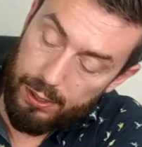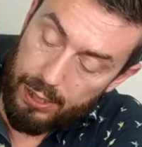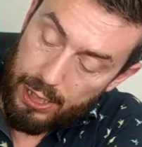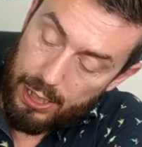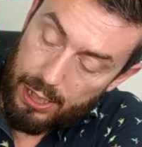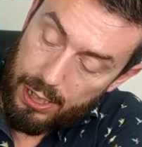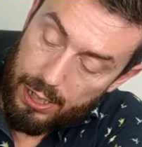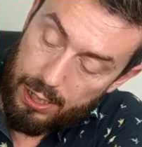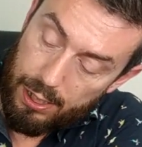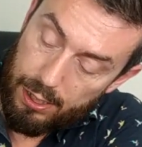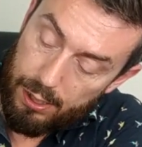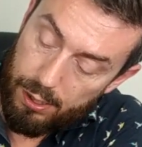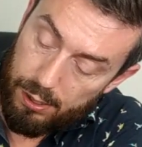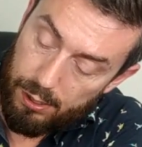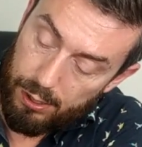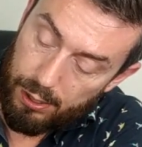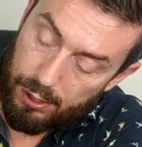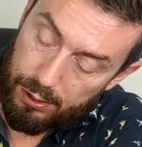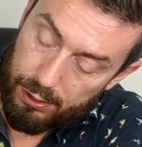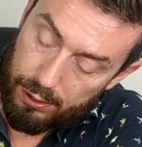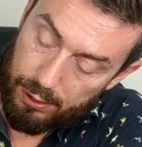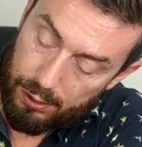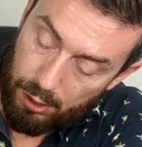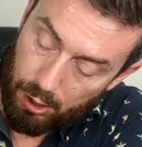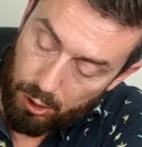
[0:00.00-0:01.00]
The
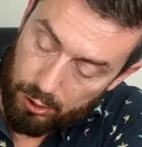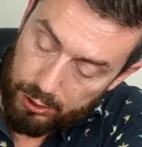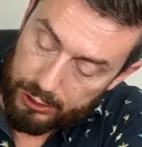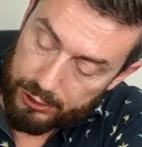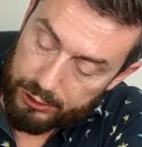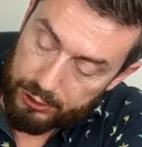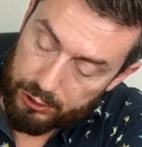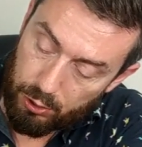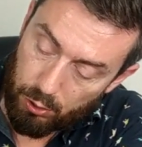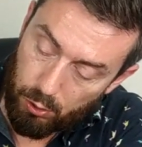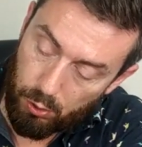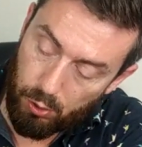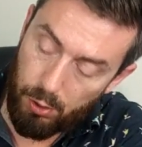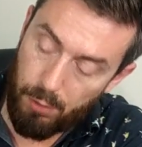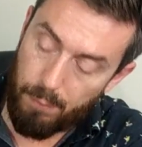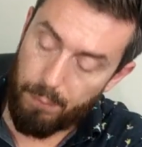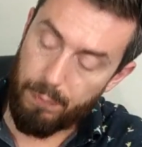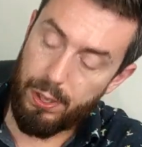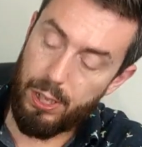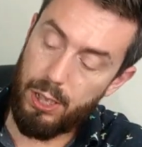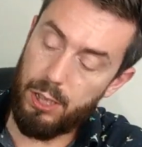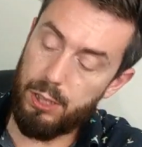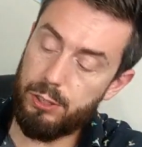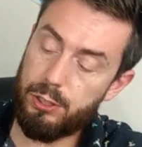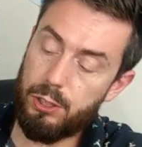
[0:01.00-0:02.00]
Lockerstor
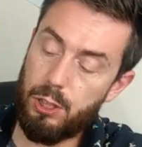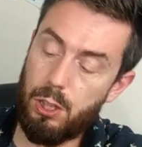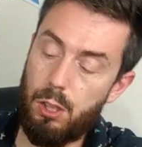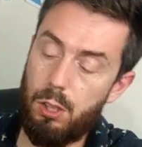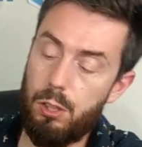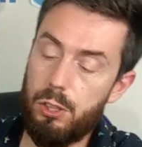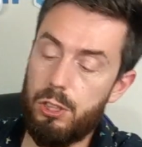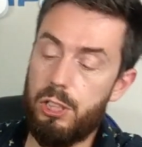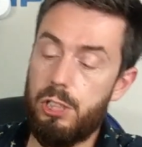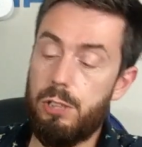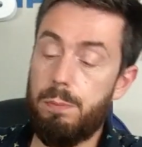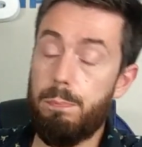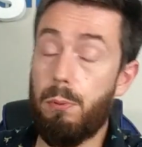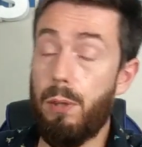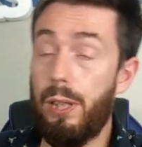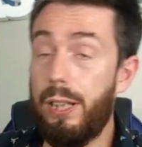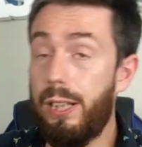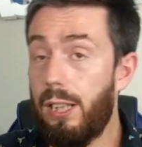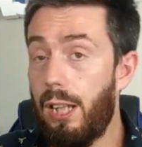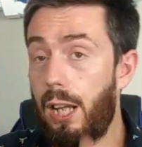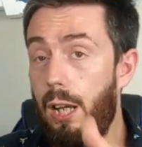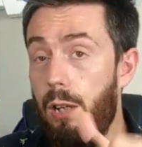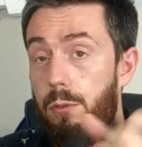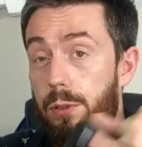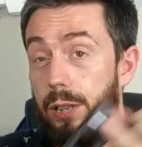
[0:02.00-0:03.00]
has got
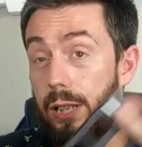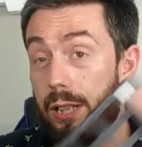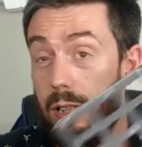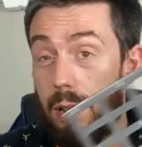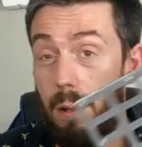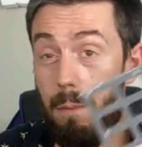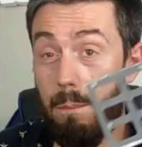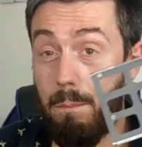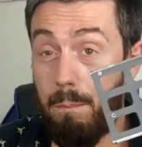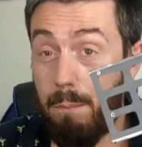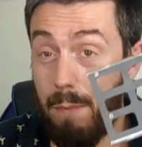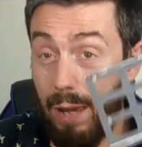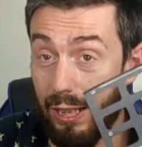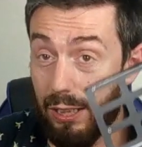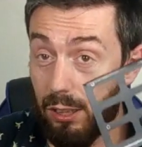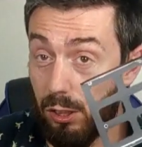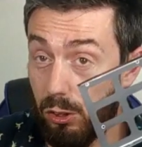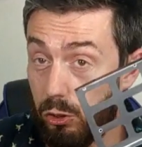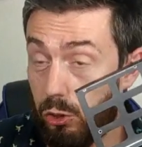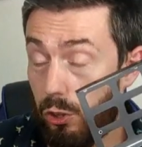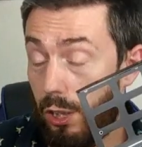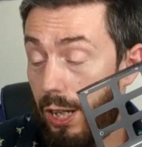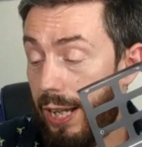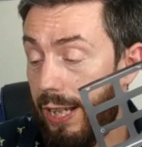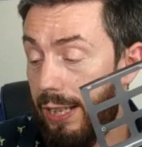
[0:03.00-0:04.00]
spring-loaded
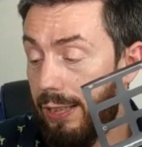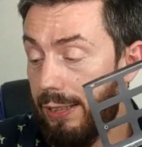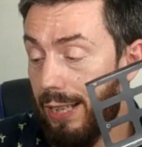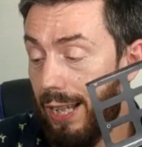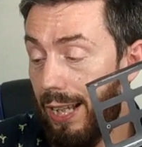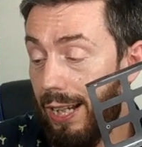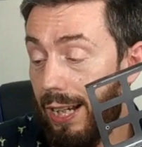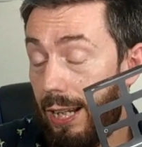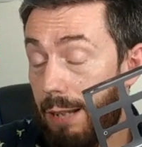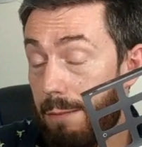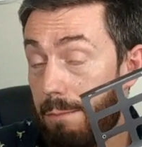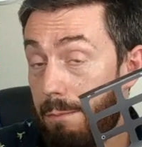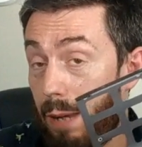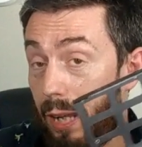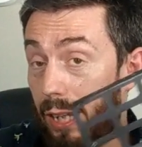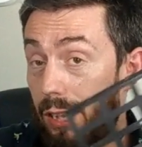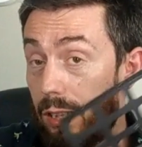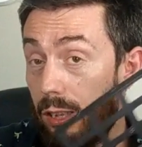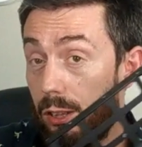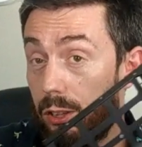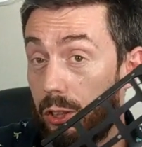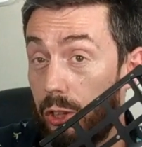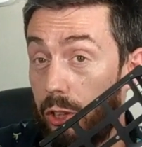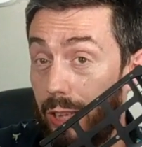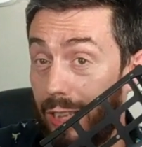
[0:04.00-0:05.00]
metal trays and a
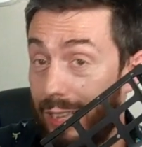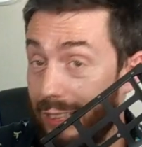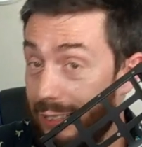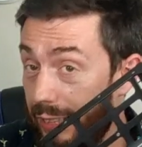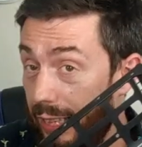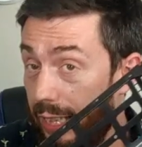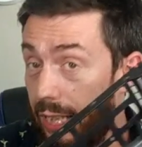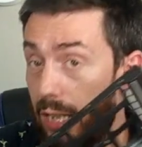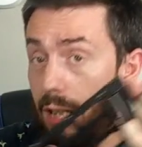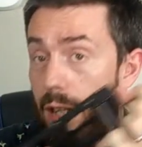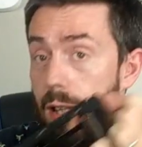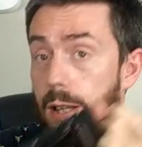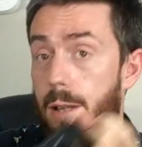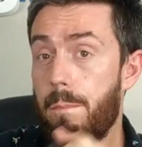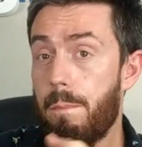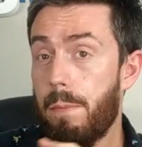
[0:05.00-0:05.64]
metal chassis,